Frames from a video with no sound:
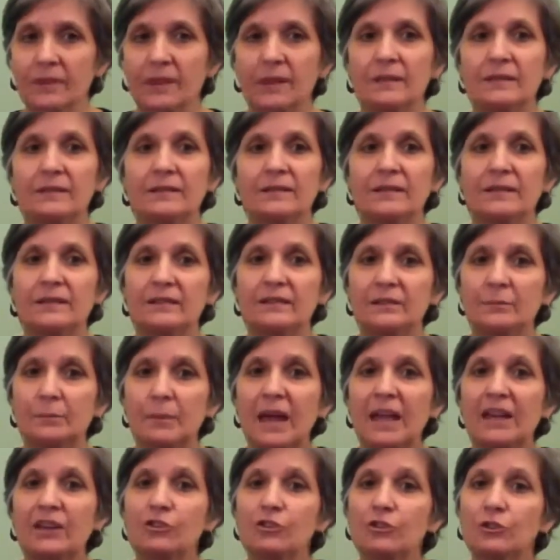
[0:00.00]
Since
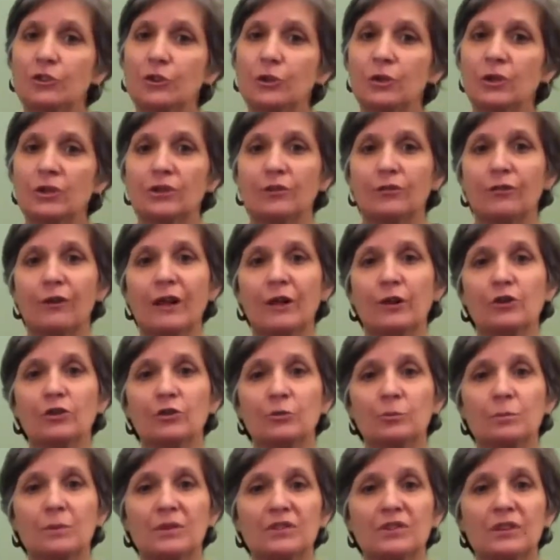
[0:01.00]
Spanish students follow a
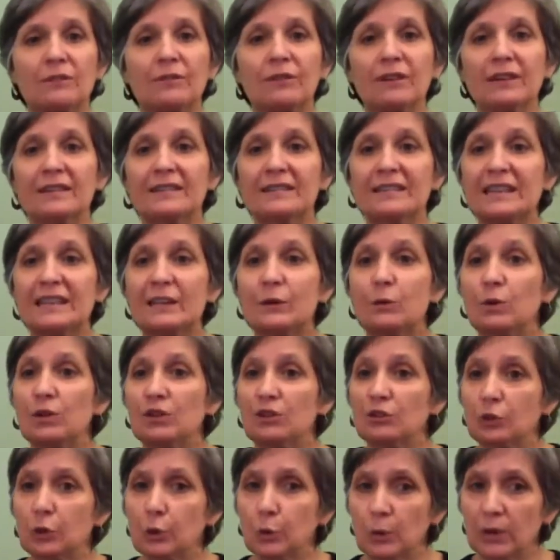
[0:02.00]
specific sequence
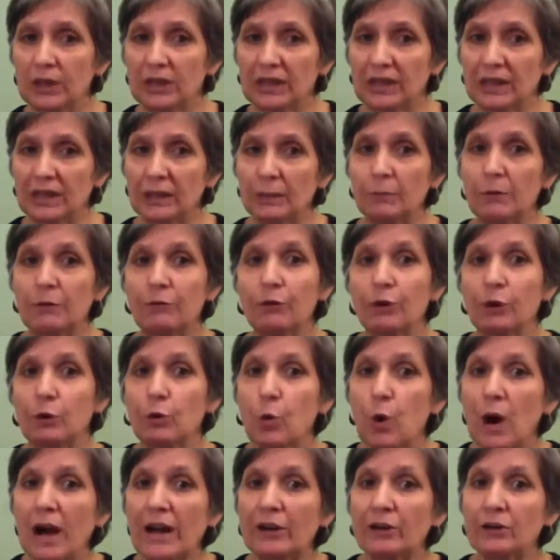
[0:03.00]
curriculum of
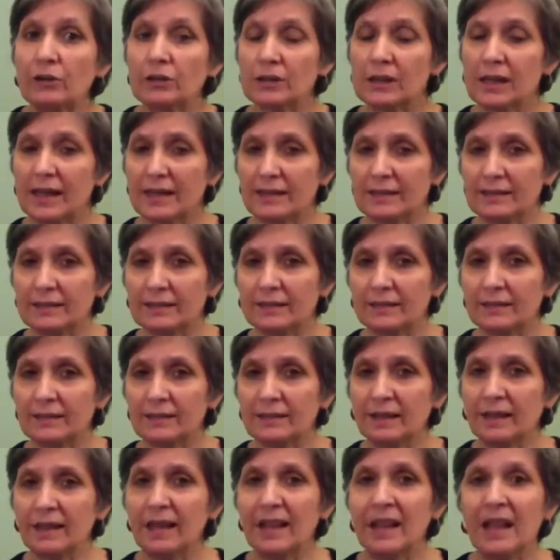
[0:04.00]
required classes,
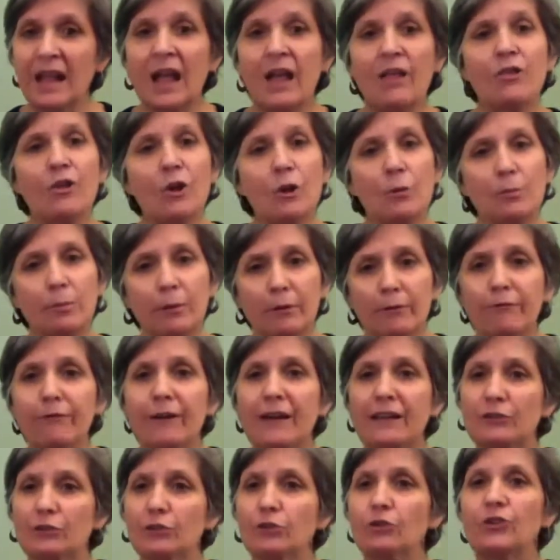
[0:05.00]
their
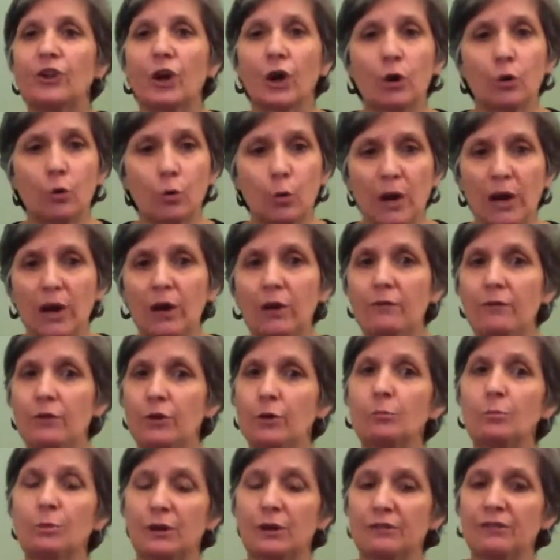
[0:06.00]
professors are aware of their
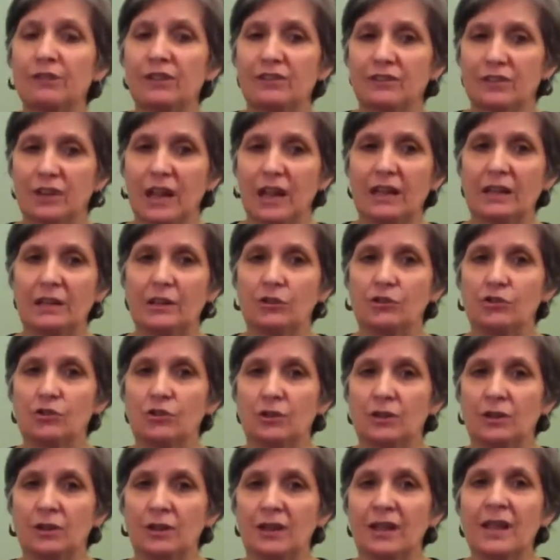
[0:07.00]
previous
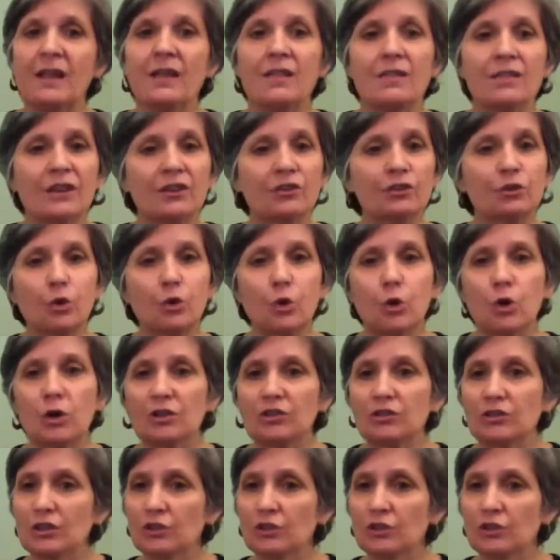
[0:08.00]
knowledge. Thus, course